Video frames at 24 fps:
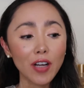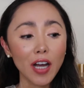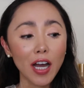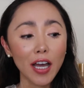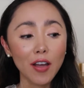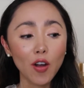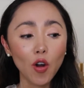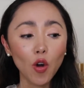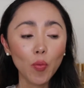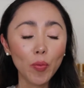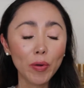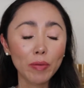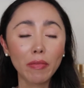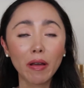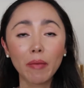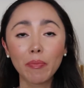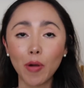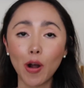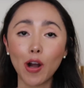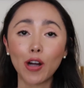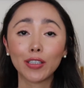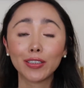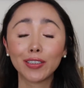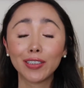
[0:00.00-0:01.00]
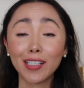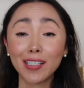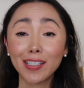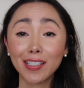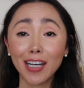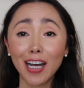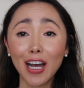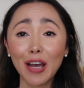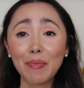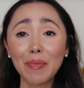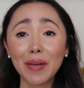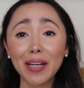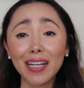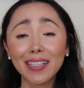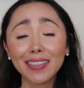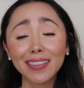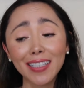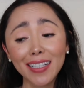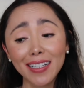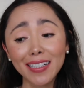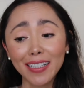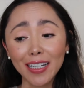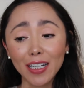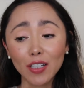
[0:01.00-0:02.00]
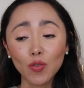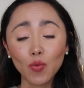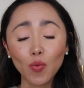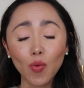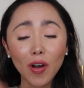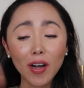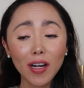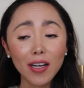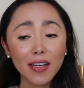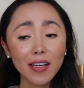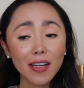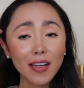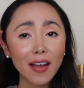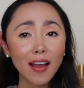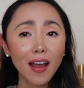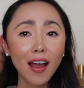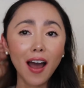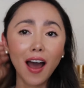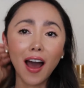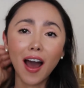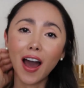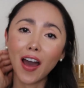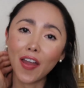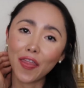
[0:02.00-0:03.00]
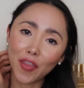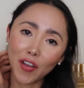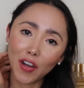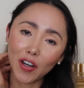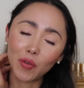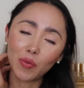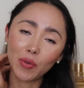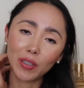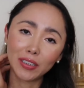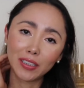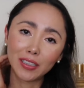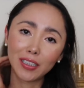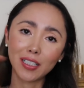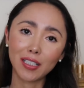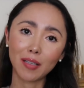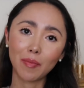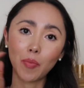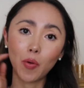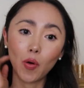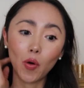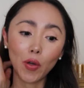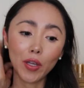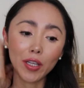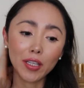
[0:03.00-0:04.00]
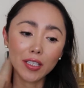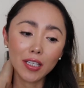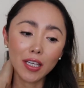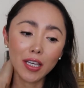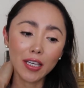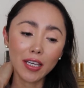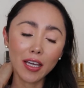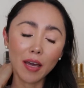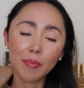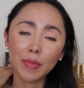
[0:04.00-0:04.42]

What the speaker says: I opened my box this time and I didn't get one, I thought it was disappointing.